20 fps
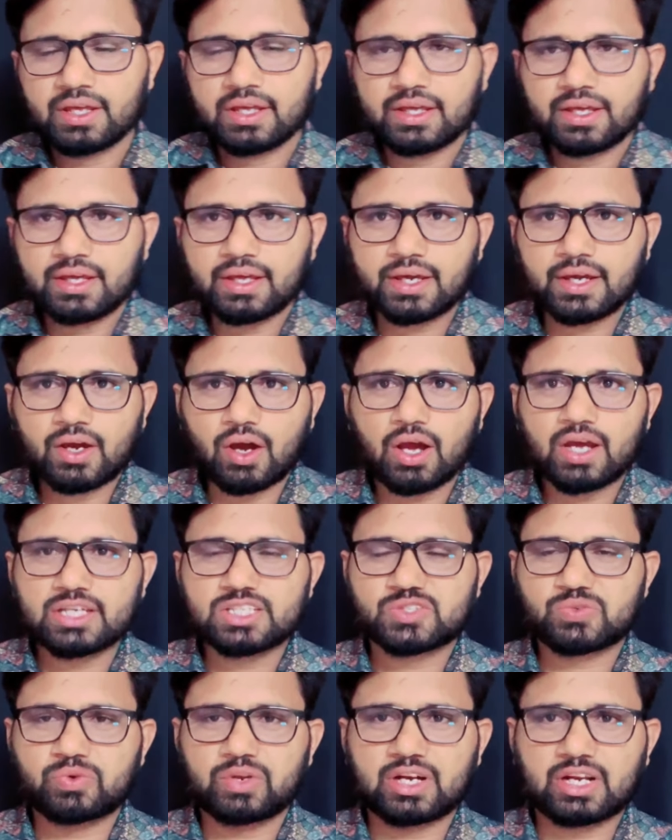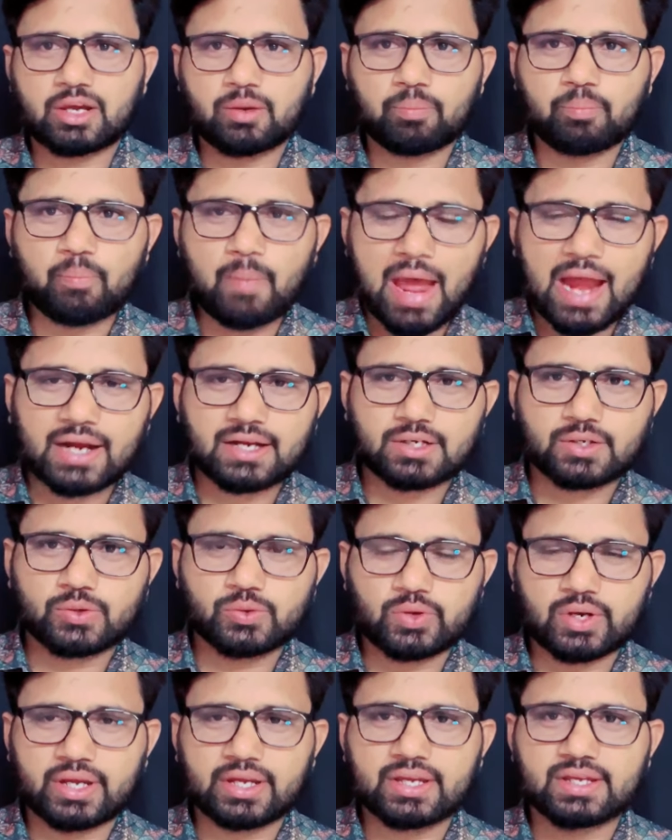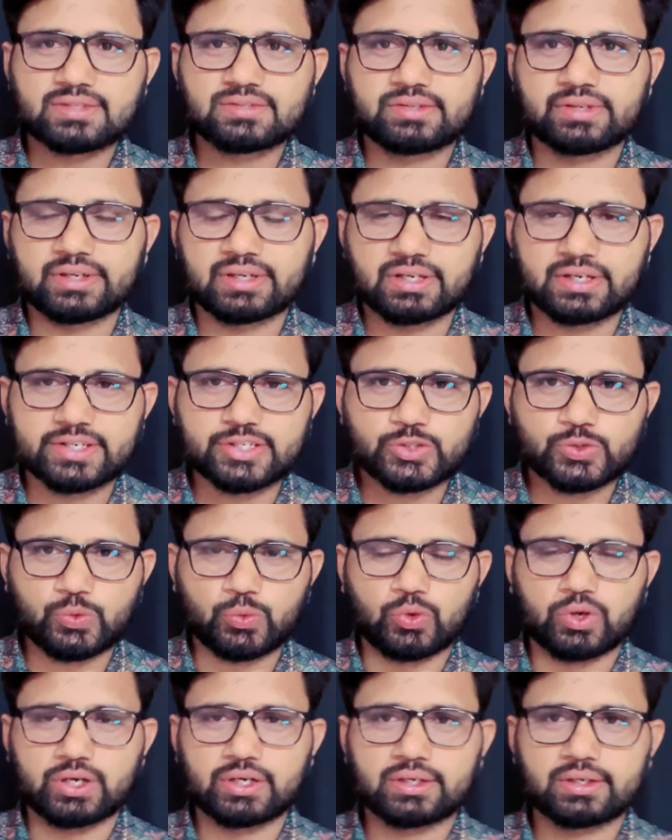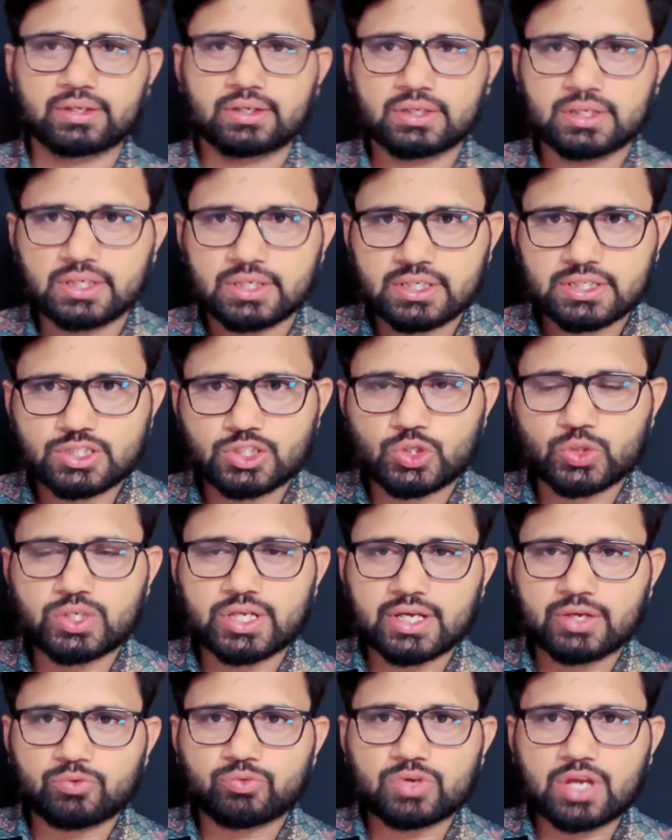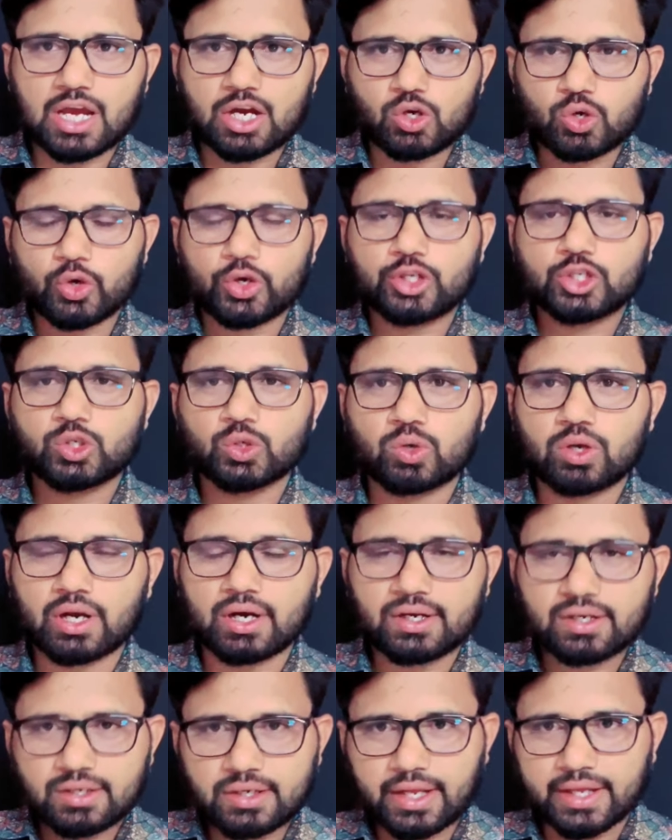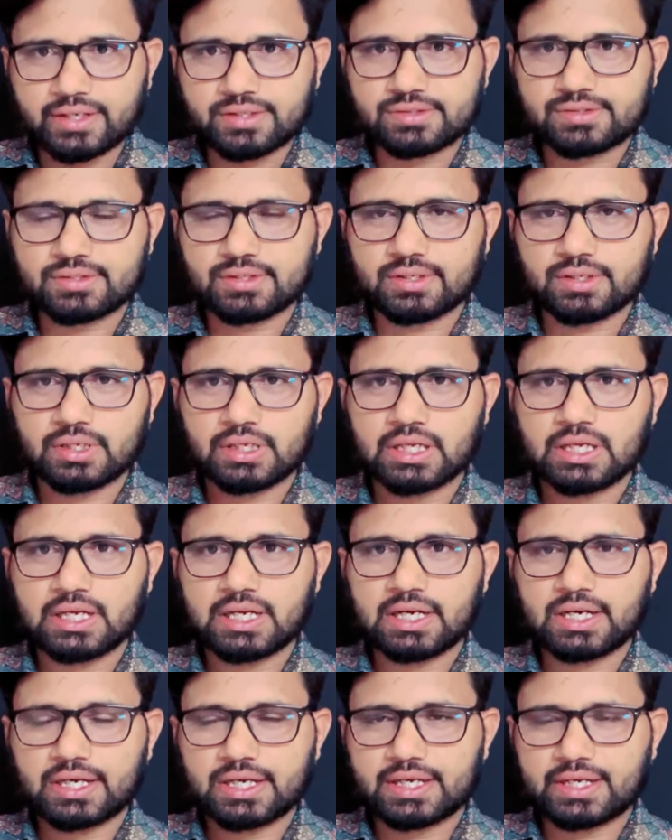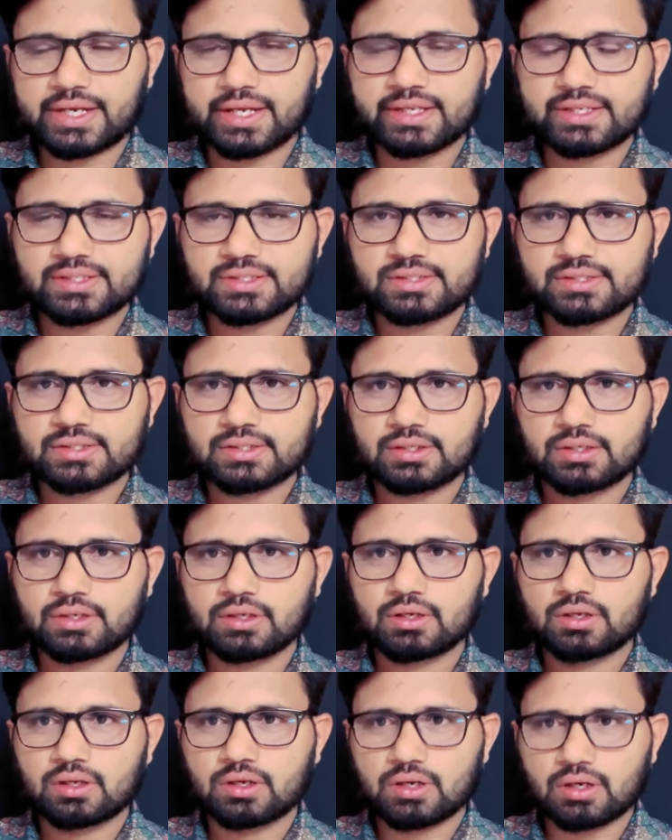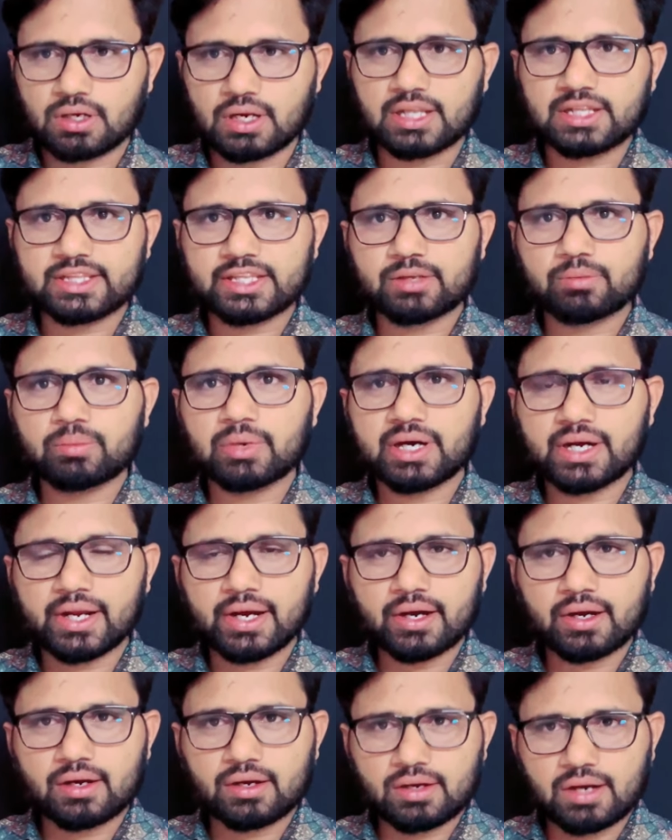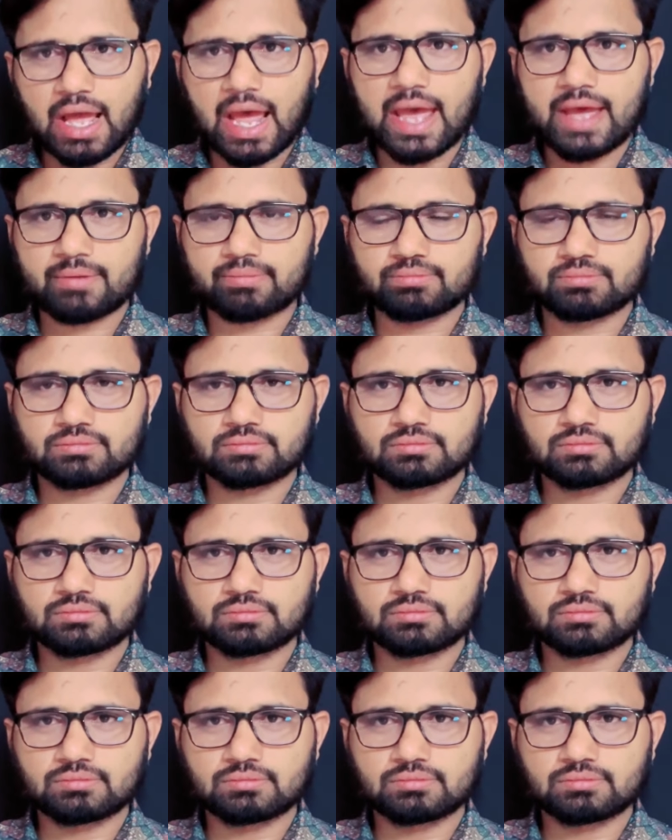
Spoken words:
Hey guys, welcome back to Nugget's English World. Today we are going to learn tense. Tense, nothing but a time.